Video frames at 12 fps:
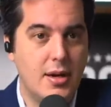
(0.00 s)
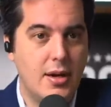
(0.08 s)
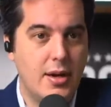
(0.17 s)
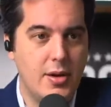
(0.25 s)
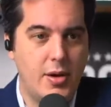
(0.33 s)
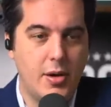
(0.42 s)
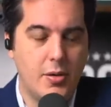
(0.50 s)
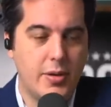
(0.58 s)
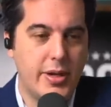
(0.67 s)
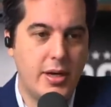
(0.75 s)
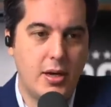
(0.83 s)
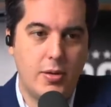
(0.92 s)
You can
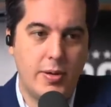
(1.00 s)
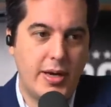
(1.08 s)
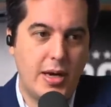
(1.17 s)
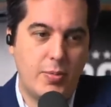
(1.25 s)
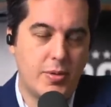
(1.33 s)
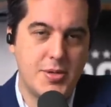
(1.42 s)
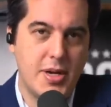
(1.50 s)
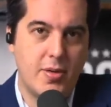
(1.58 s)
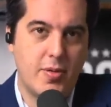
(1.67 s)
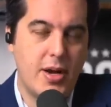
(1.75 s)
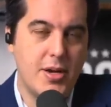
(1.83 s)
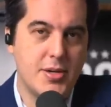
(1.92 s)
only go a couple
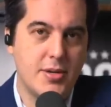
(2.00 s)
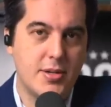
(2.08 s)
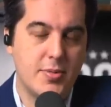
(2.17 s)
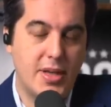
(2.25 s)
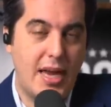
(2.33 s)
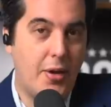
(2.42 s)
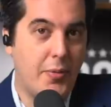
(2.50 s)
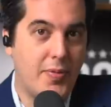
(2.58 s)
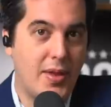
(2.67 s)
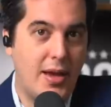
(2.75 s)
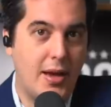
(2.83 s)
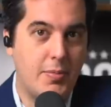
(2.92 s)
generations without
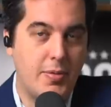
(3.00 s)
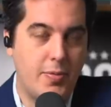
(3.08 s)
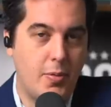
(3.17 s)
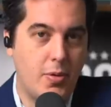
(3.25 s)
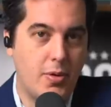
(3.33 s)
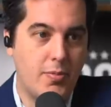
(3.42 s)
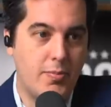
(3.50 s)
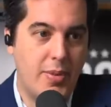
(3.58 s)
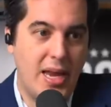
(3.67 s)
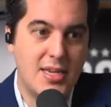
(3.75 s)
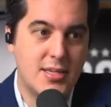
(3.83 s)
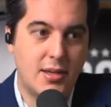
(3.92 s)
that before
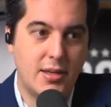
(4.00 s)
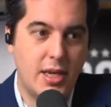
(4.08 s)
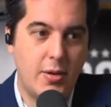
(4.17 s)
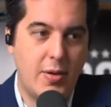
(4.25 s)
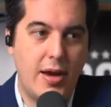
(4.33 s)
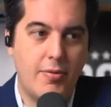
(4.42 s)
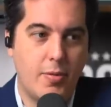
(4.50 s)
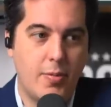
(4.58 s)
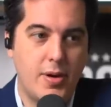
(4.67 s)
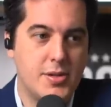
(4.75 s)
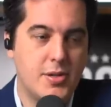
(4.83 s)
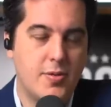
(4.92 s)
basically you have a
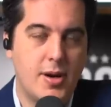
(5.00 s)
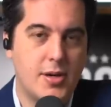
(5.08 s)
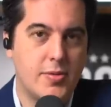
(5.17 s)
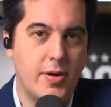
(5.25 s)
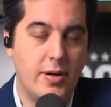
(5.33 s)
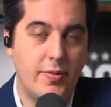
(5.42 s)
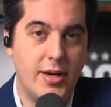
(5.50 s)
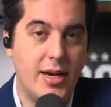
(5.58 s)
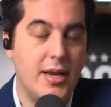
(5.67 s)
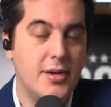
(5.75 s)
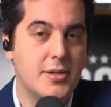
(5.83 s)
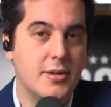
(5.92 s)
restructuring of a
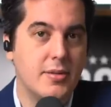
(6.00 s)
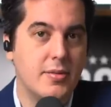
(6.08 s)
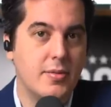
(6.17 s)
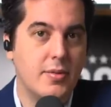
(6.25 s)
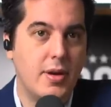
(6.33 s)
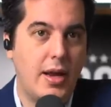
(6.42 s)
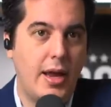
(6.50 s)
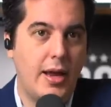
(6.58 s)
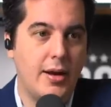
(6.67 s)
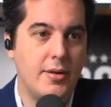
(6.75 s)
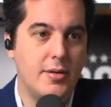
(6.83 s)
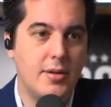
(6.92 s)
nation.
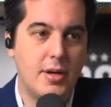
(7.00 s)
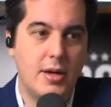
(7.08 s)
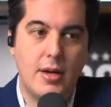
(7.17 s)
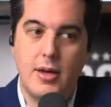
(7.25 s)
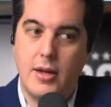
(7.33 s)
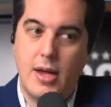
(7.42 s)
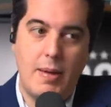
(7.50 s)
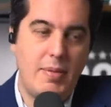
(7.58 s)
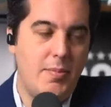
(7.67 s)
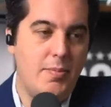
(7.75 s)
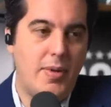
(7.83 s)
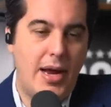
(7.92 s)
And I
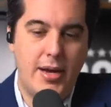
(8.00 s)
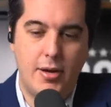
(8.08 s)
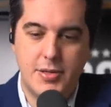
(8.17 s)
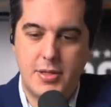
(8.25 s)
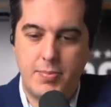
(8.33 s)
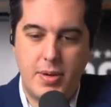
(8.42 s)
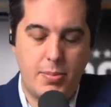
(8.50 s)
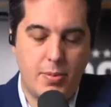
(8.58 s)
mean, I know some people